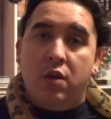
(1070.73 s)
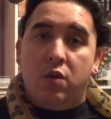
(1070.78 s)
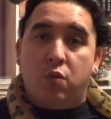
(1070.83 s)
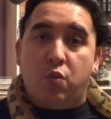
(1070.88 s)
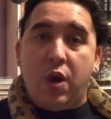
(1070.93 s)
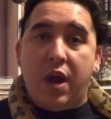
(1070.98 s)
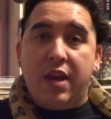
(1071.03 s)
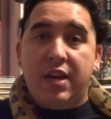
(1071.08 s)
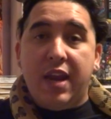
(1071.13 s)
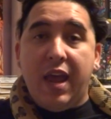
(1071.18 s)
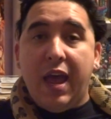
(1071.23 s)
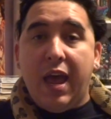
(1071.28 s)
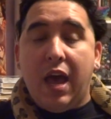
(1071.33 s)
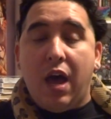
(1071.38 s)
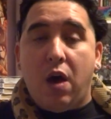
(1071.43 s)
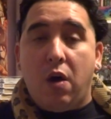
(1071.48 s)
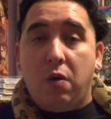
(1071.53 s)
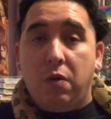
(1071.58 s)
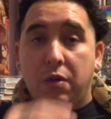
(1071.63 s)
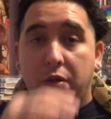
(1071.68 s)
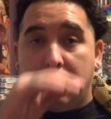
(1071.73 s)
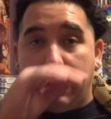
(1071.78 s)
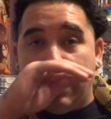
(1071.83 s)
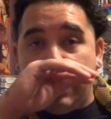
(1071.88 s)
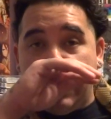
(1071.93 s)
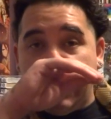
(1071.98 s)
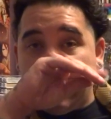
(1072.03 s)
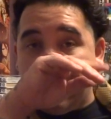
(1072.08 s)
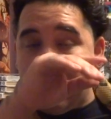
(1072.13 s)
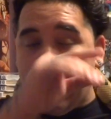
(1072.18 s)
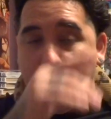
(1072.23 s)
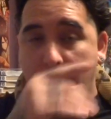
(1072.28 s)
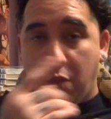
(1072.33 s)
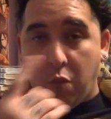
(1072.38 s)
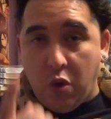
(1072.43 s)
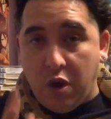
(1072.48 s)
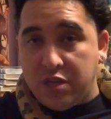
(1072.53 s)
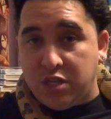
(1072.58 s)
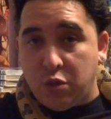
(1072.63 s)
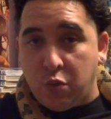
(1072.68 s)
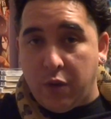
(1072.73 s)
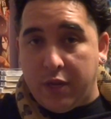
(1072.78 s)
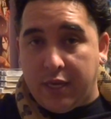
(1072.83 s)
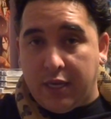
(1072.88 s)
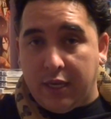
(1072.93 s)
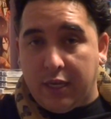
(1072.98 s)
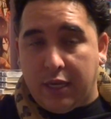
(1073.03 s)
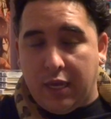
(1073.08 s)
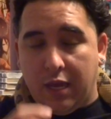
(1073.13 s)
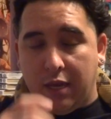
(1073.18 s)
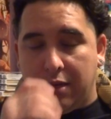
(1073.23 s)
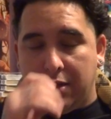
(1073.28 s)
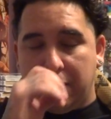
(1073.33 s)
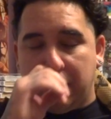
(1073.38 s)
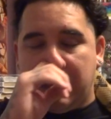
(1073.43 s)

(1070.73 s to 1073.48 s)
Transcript: Right now, they're just at once a week again.